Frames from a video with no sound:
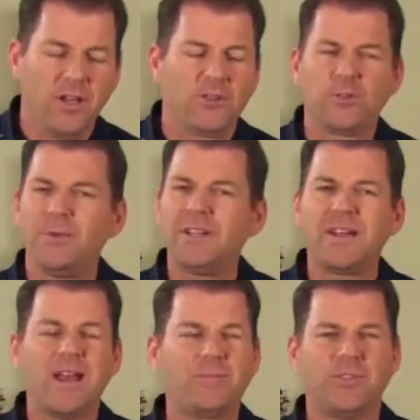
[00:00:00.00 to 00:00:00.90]
So many
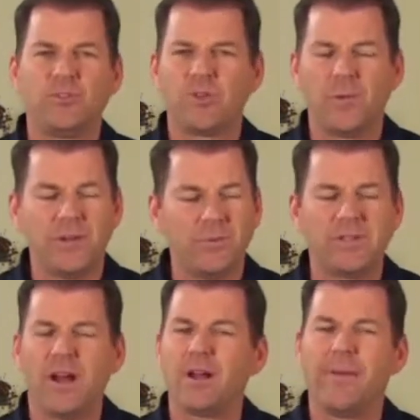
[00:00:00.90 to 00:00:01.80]
times in drumming, we
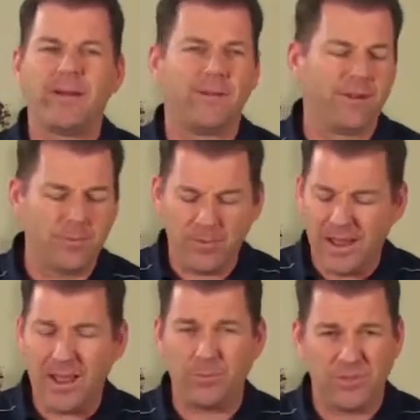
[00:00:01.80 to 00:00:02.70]
talk about grip and
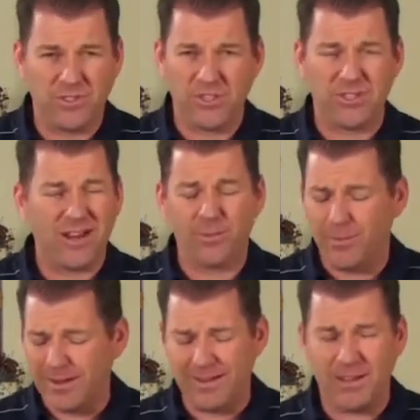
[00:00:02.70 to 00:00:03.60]
hand position.
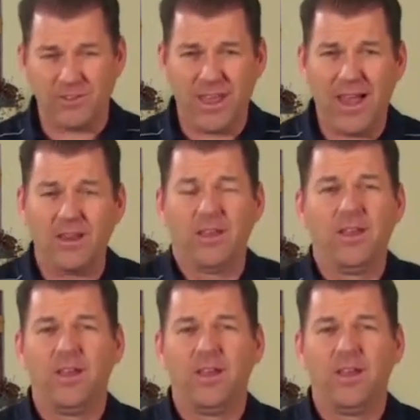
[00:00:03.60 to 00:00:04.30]
Everybody does that.